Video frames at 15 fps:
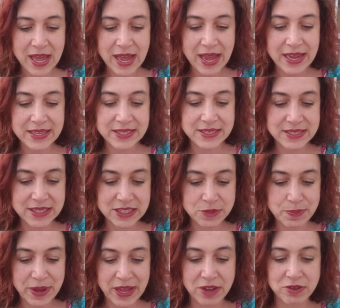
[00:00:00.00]
And
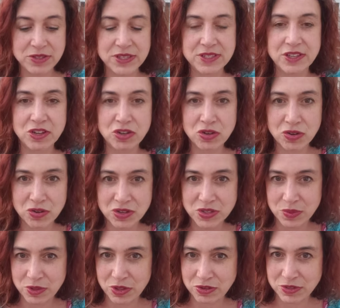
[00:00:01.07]
dysbiosis occurs
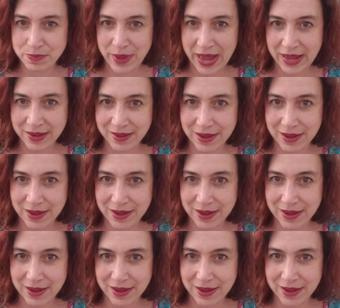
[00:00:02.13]
when those bad